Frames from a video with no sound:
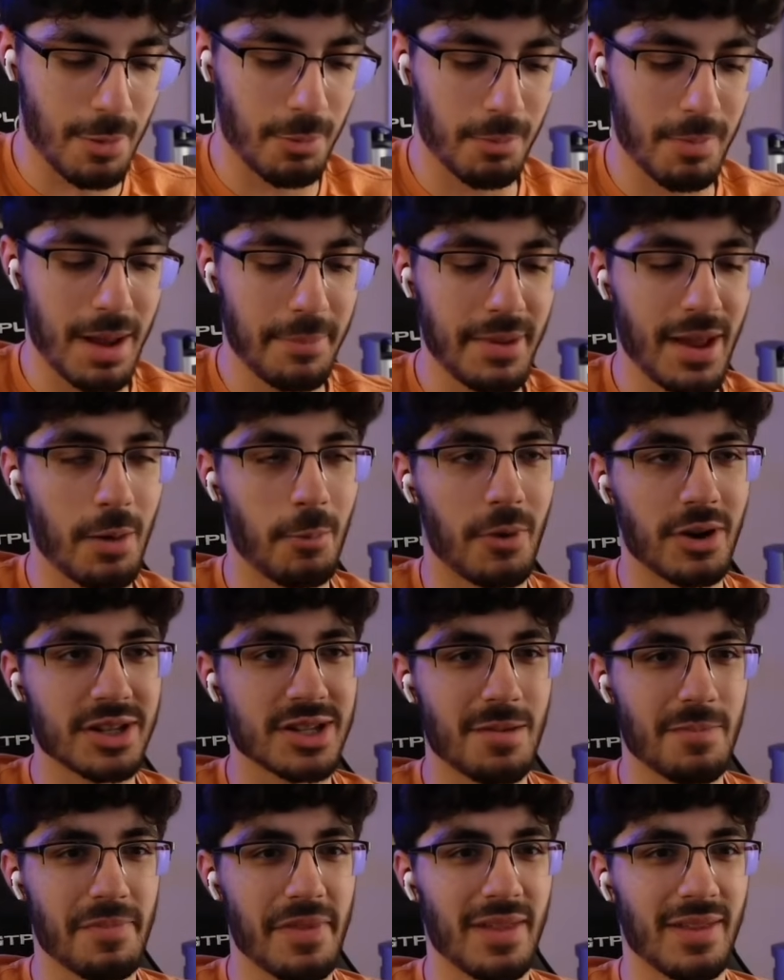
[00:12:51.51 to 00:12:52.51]
Maybe I want
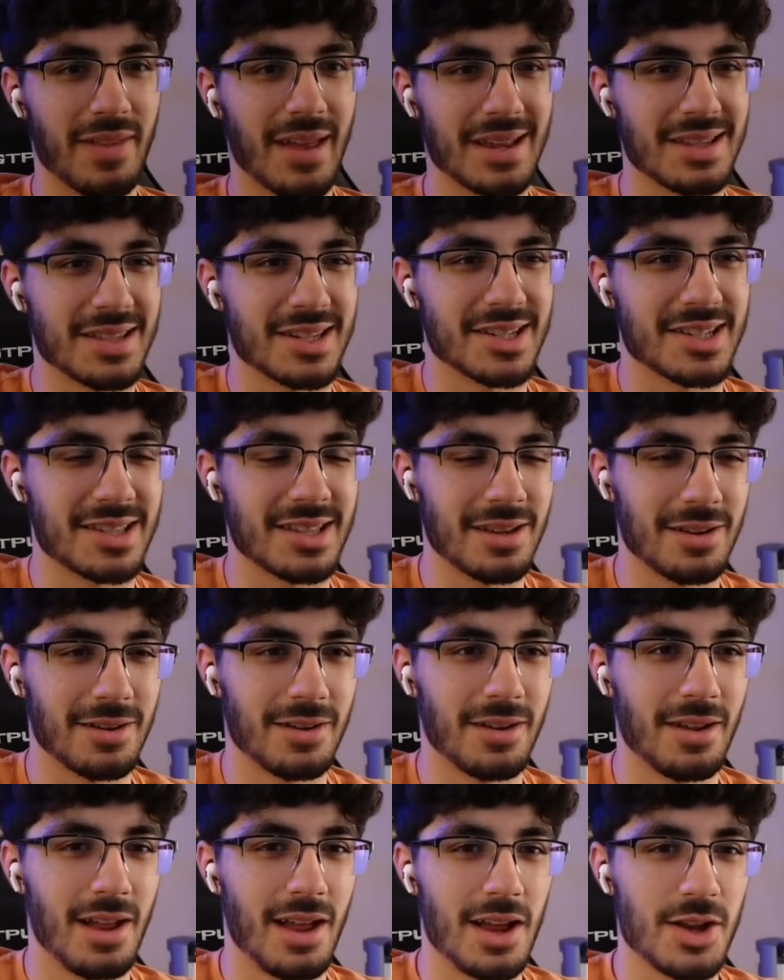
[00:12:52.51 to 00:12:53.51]
something that can
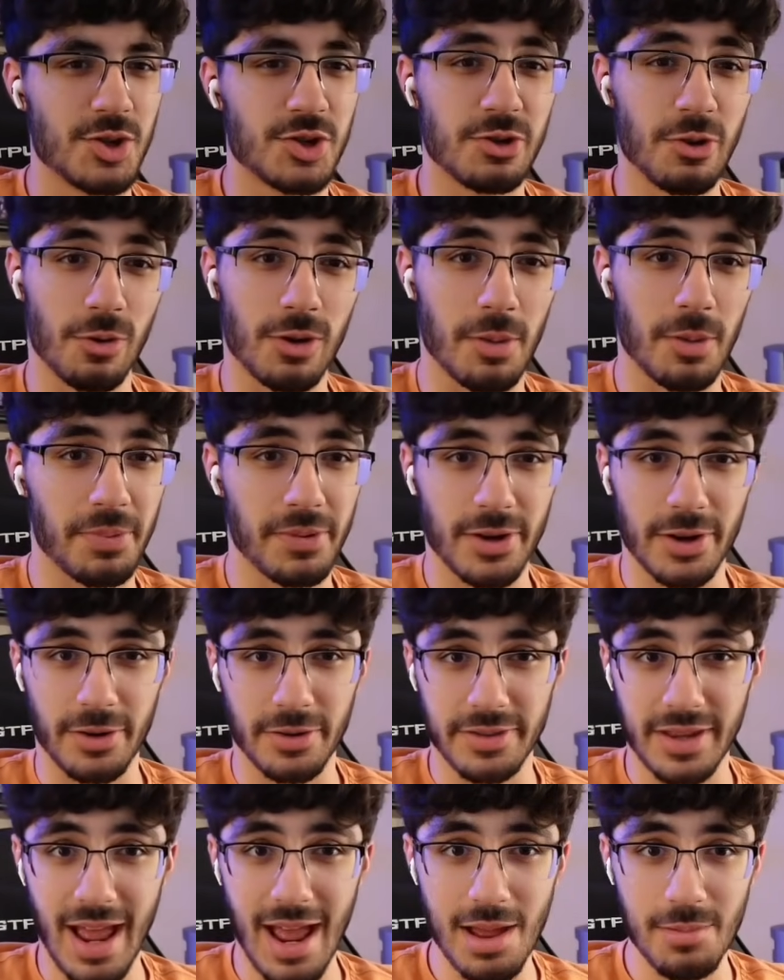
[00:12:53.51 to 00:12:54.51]
still soak up a little
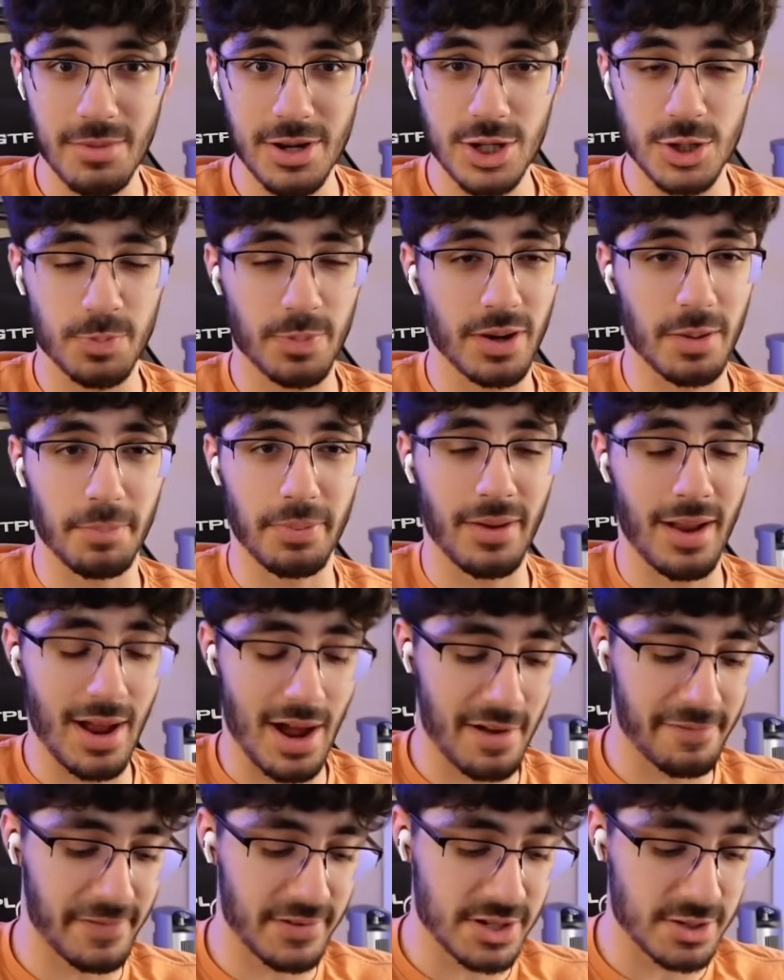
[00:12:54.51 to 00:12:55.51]
damage, but apply
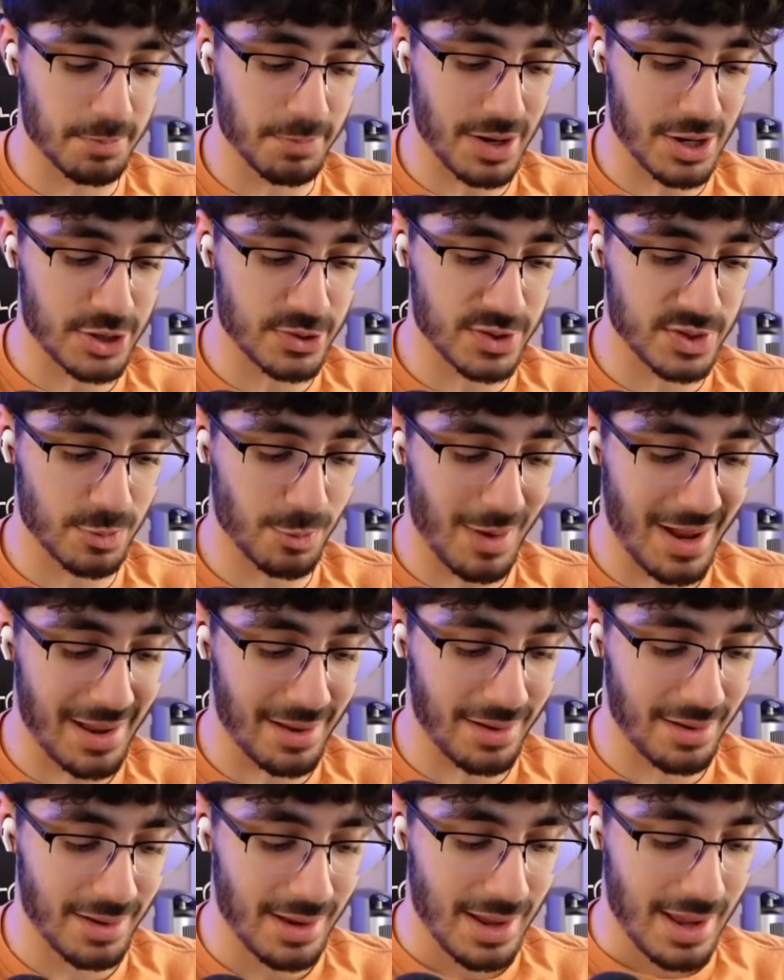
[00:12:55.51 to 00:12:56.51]
offensive pressure as
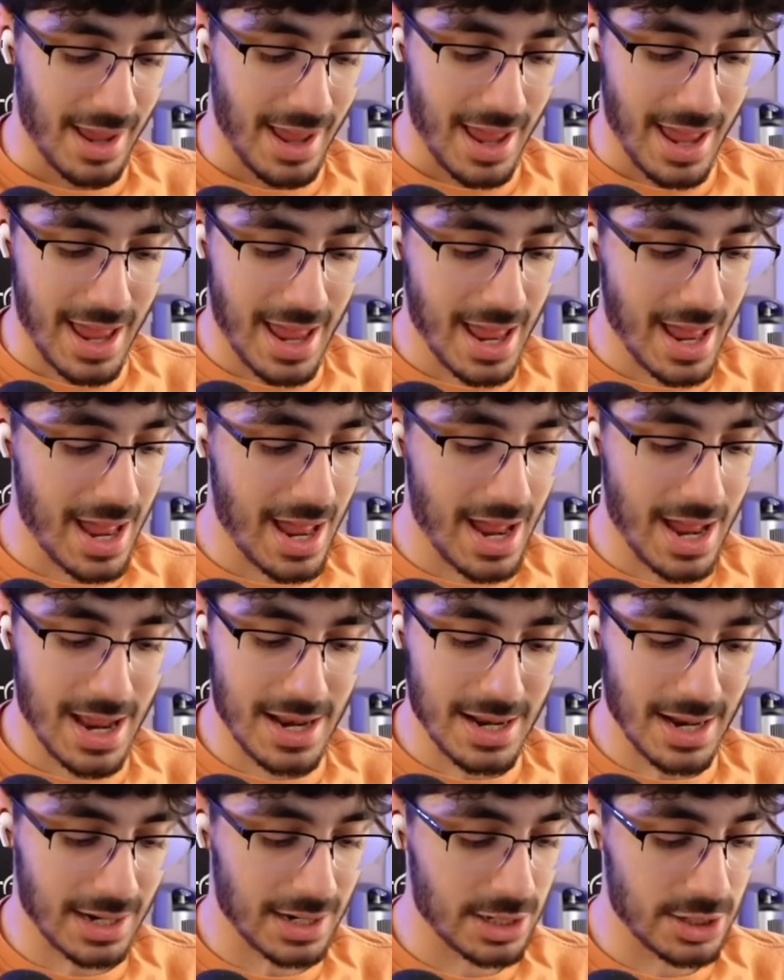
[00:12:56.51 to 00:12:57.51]
well.
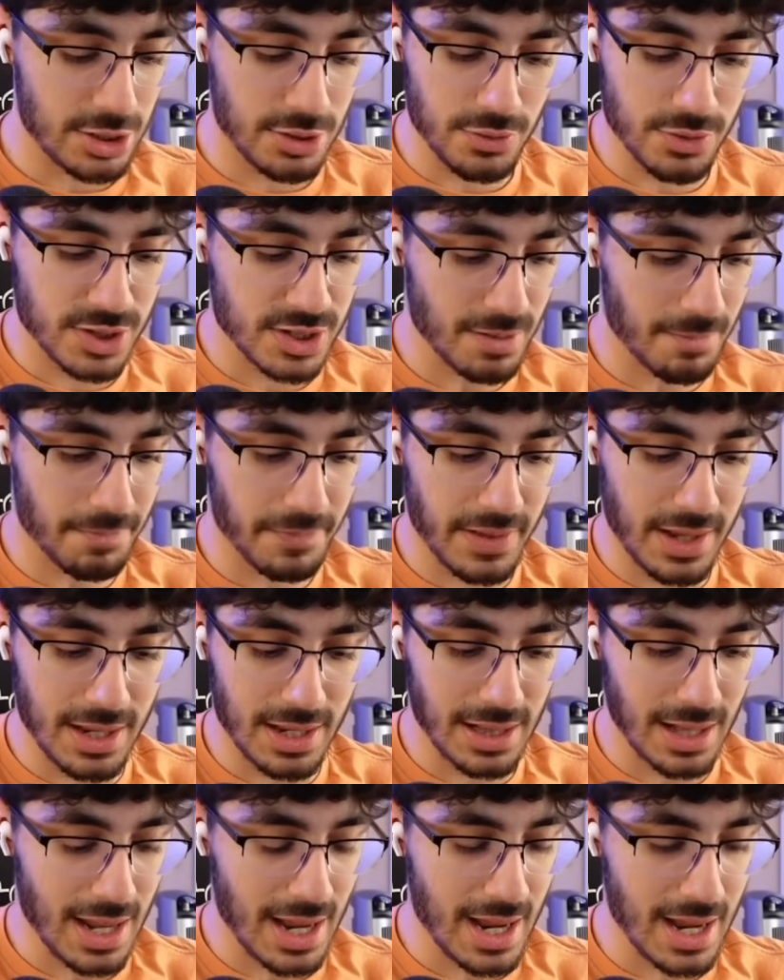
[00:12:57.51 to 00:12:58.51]
And I could use
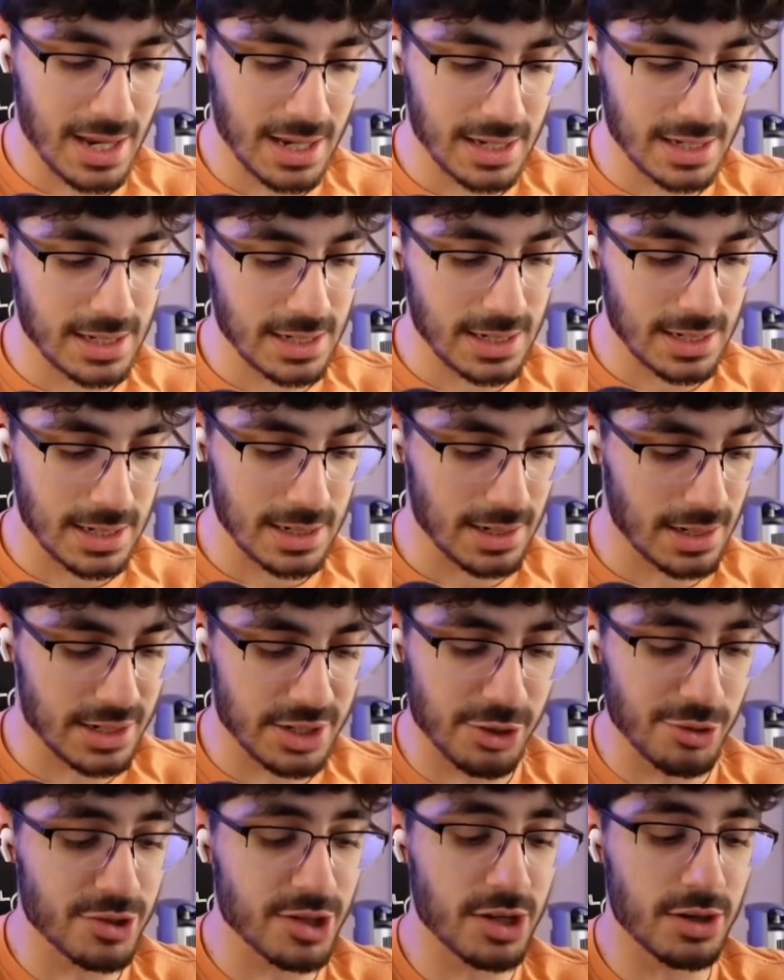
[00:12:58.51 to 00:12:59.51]
something like,
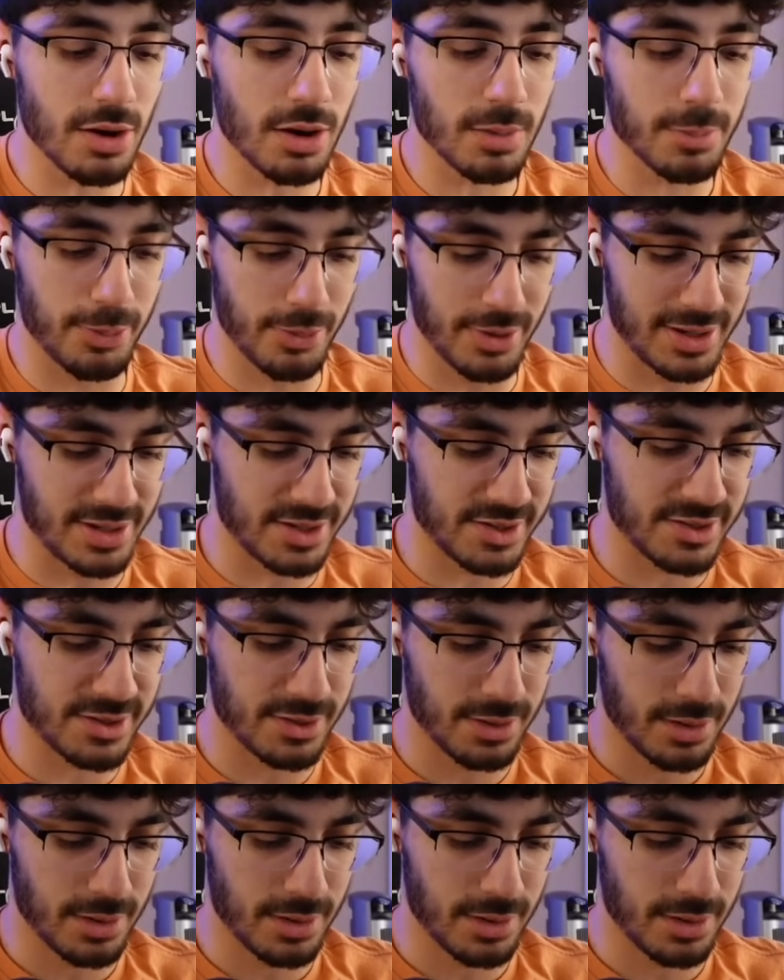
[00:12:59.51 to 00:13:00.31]
let's use the Dark Prince.